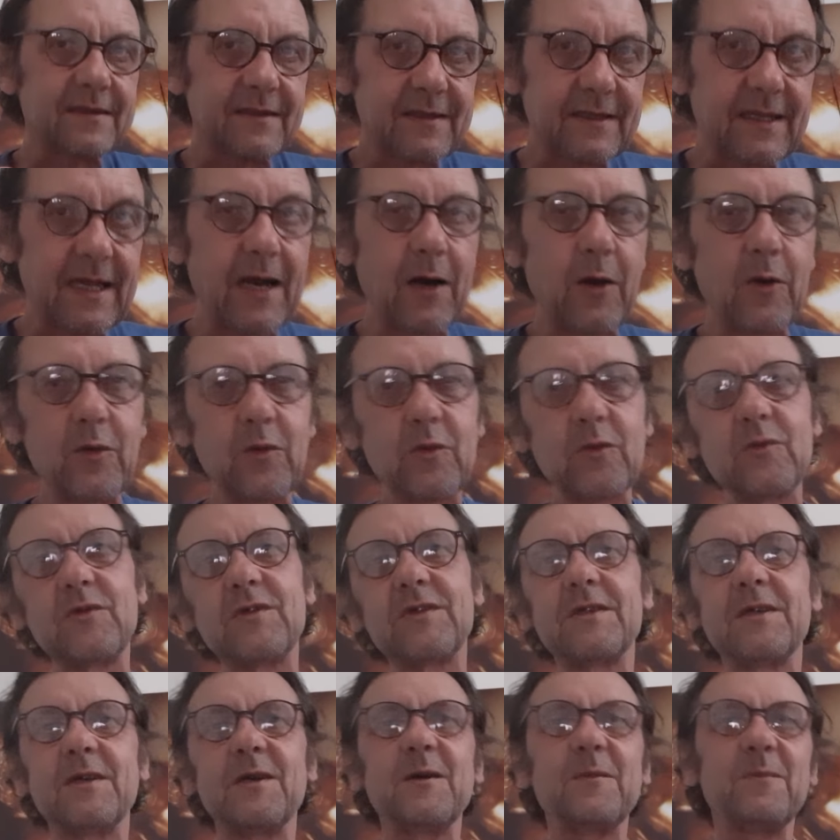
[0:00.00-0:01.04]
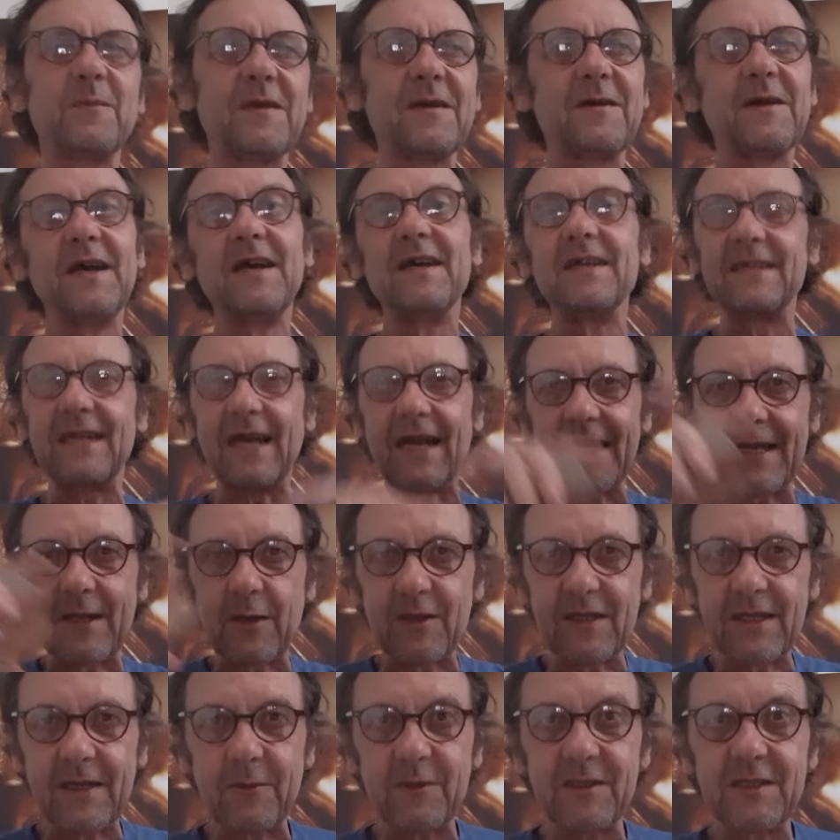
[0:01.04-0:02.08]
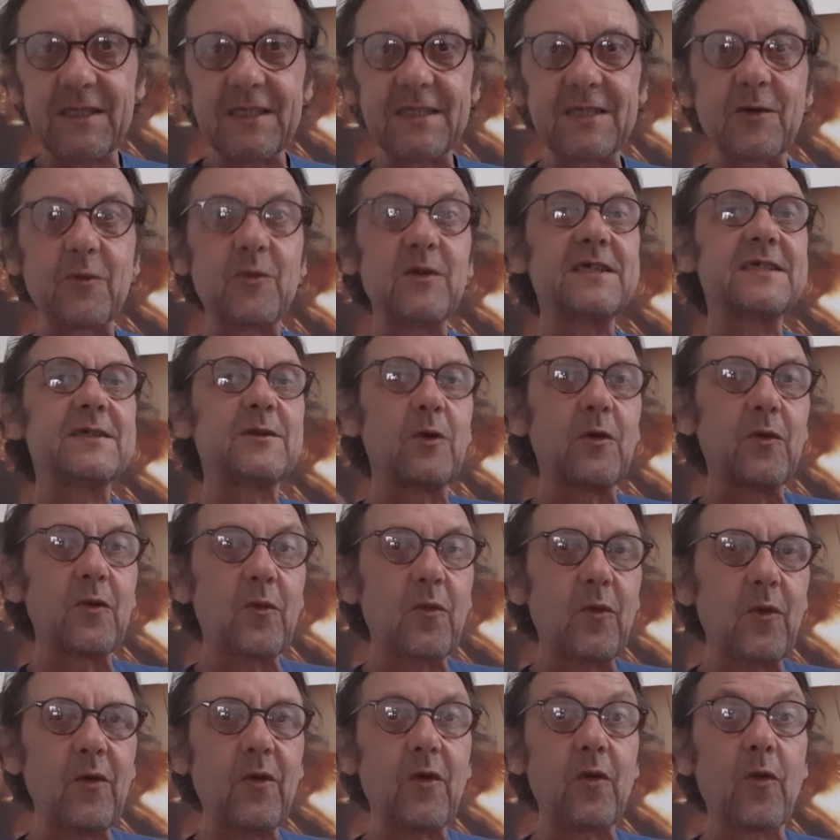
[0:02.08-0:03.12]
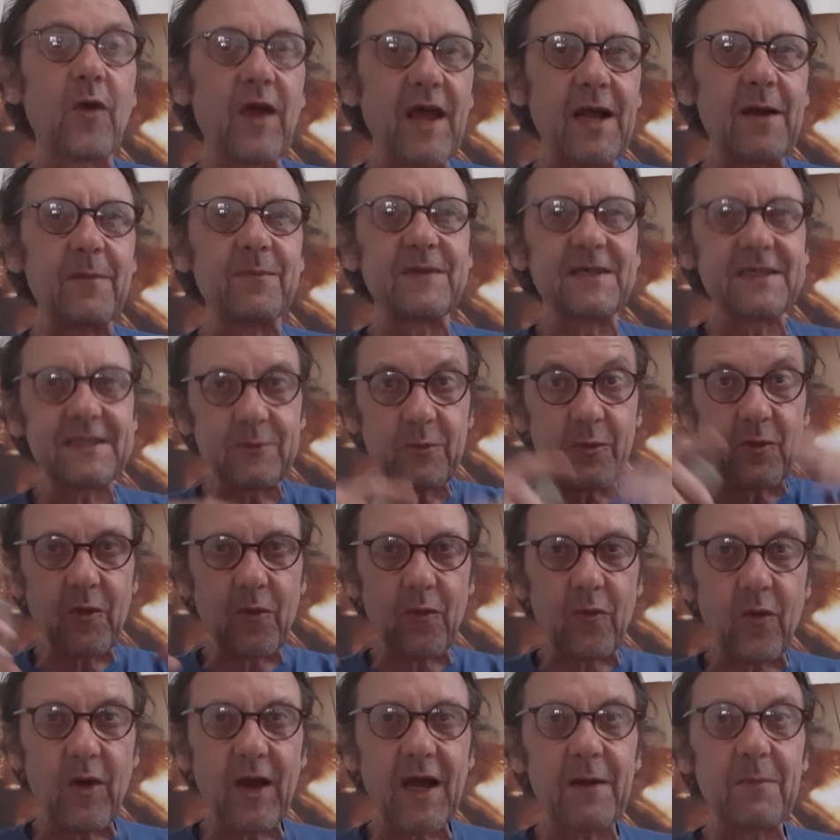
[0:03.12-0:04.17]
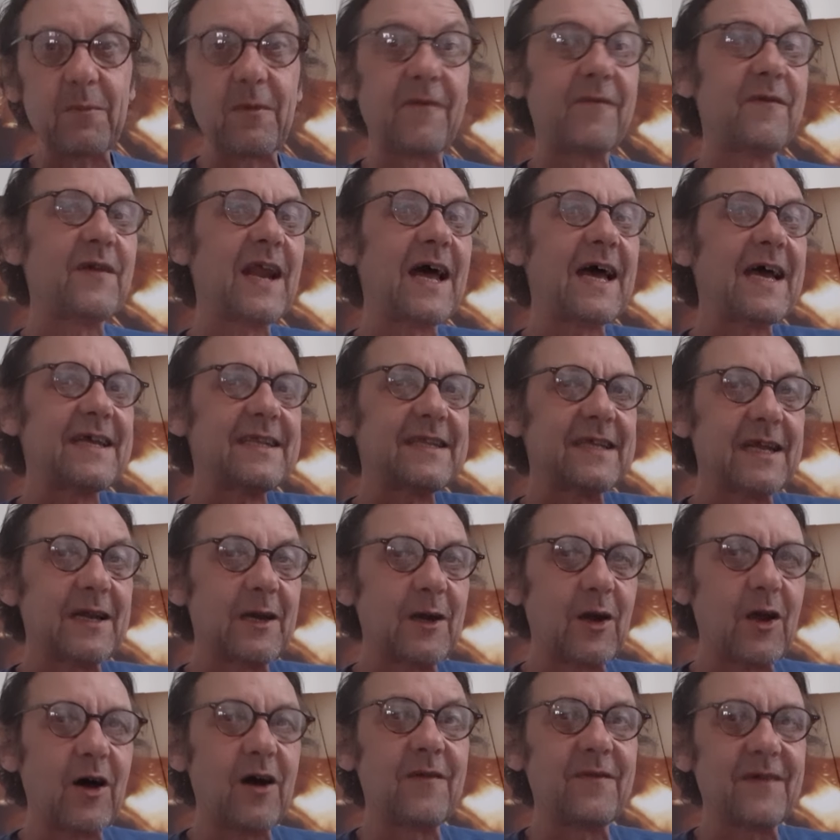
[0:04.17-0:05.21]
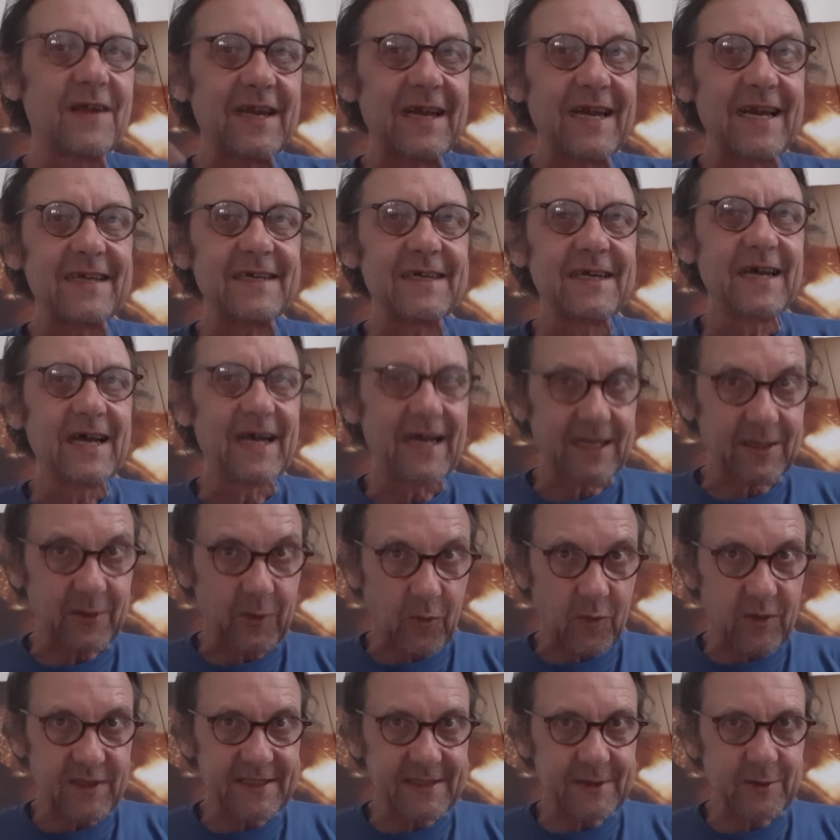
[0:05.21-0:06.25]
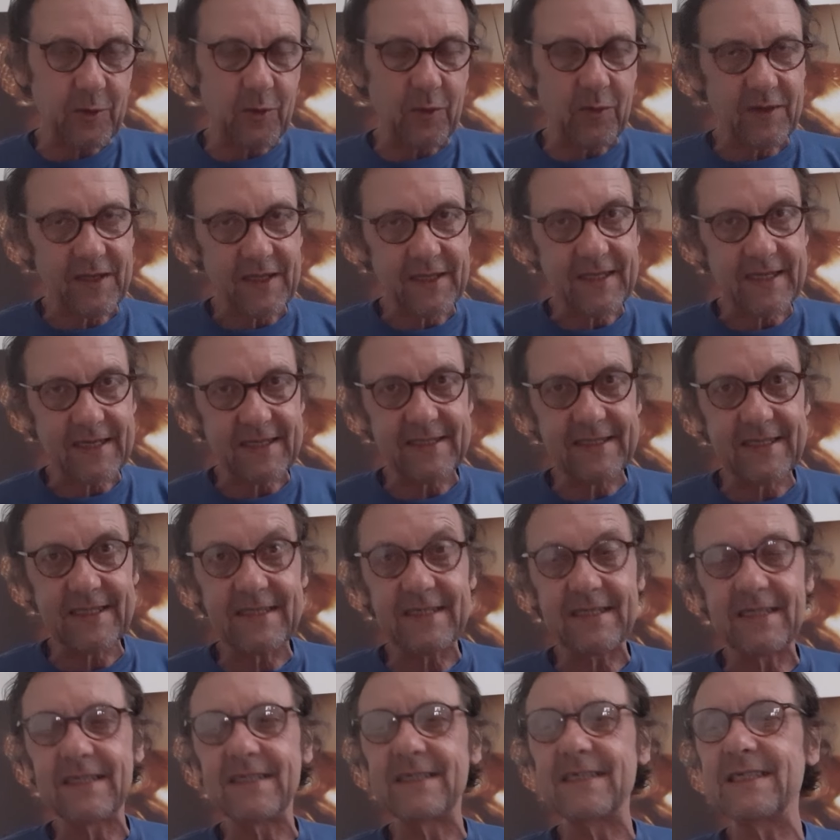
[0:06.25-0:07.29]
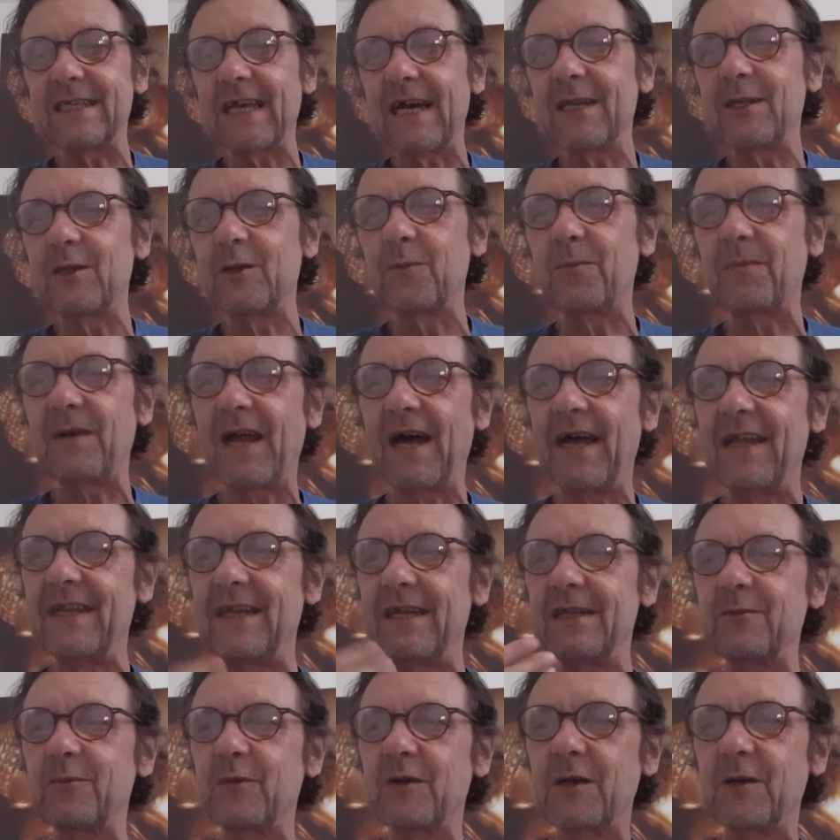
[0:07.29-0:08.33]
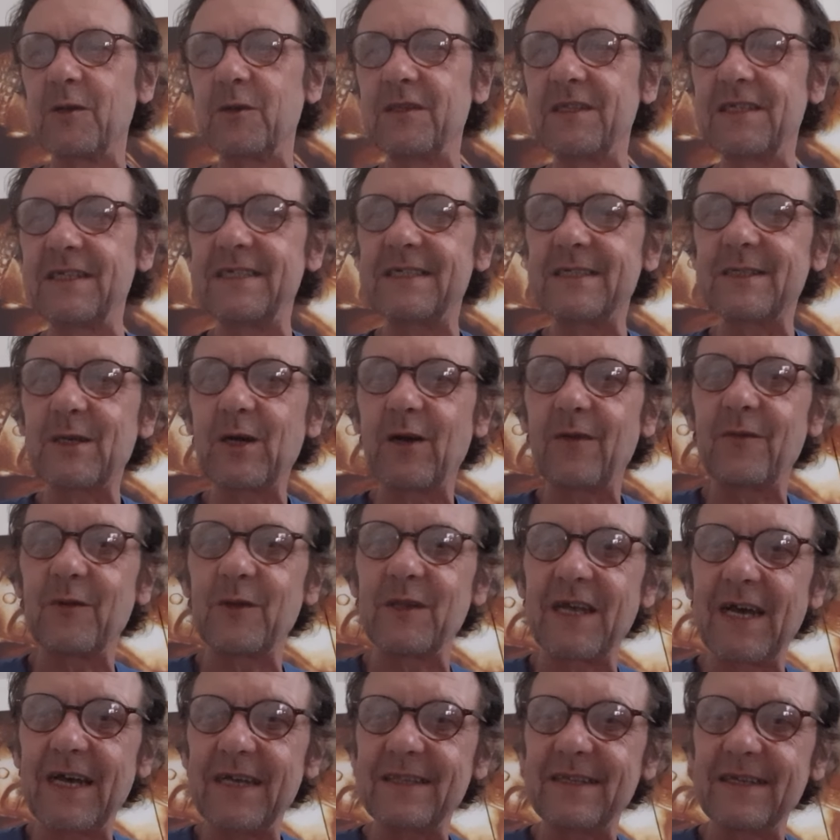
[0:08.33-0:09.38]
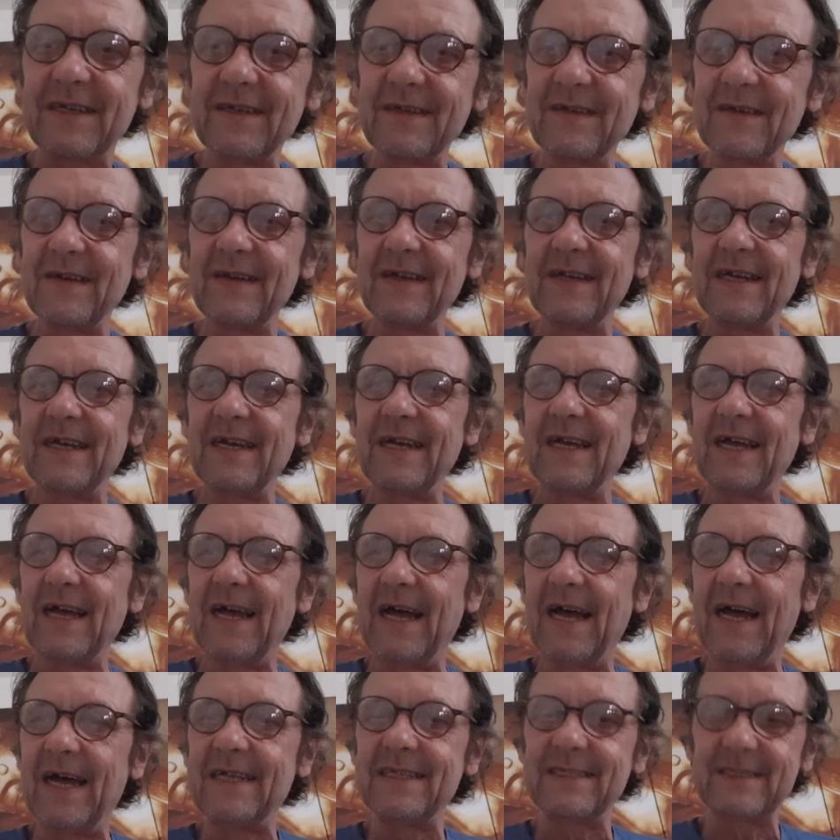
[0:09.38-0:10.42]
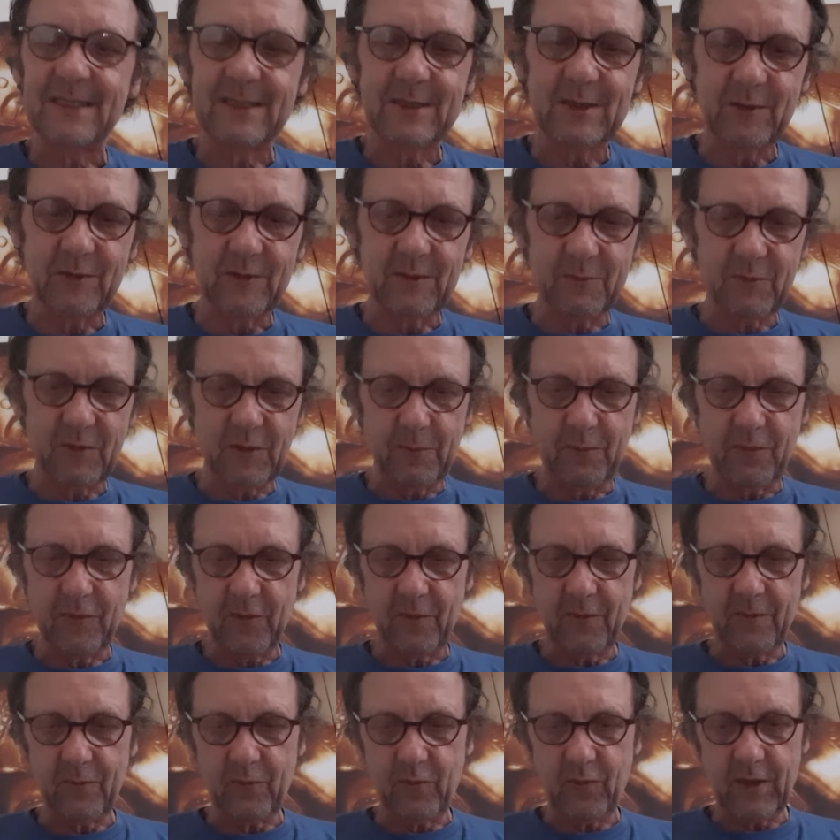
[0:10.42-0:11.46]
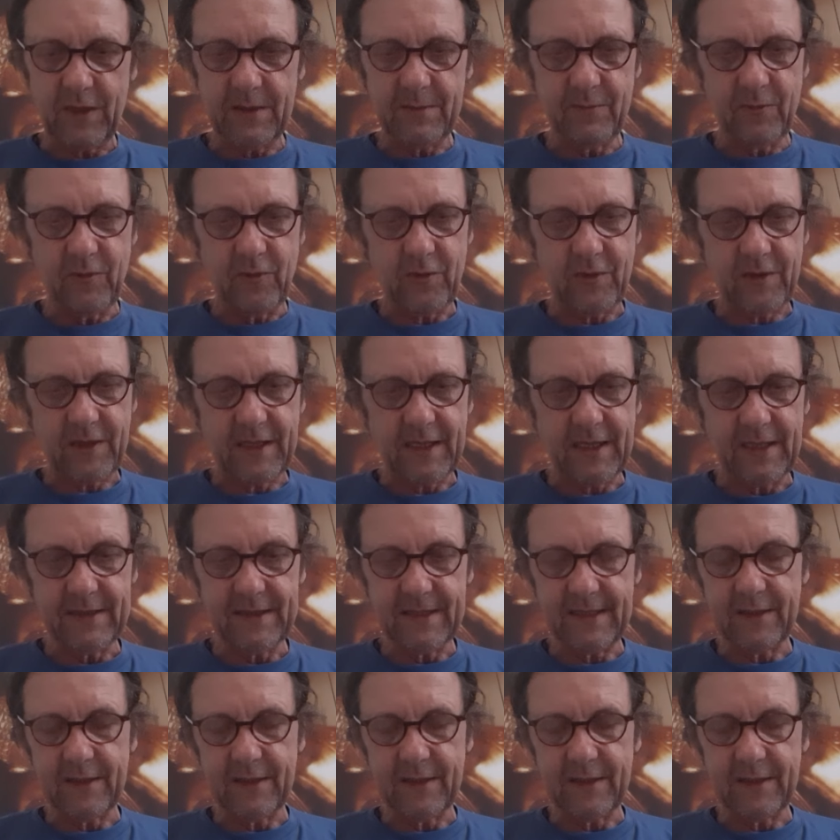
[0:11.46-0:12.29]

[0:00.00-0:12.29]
Telos. There is this crystal realm, this realm of light and love and crystal that exists inside the planet. We're going to discover that. And so I'm going to pull one more card.